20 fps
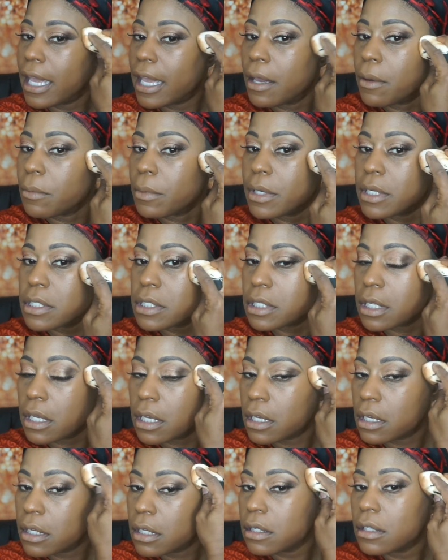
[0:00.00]
it was
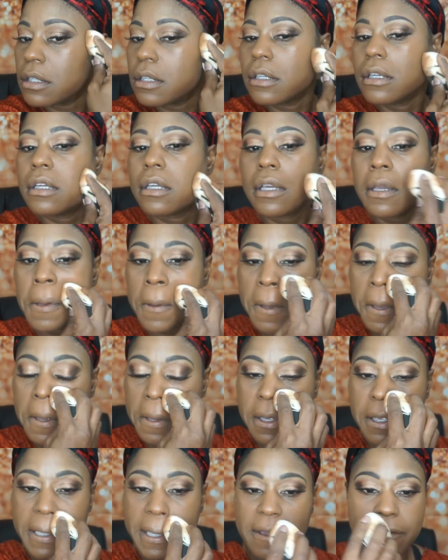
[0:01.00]

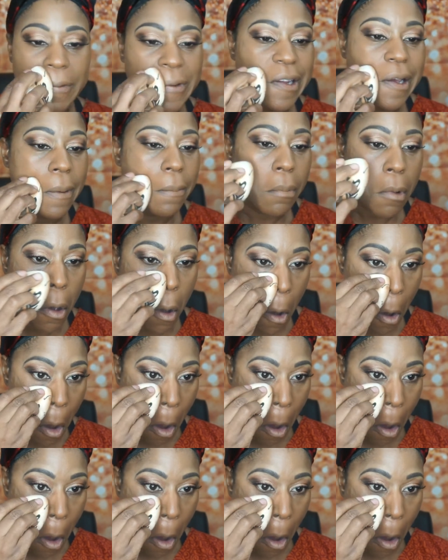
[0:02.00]
giving up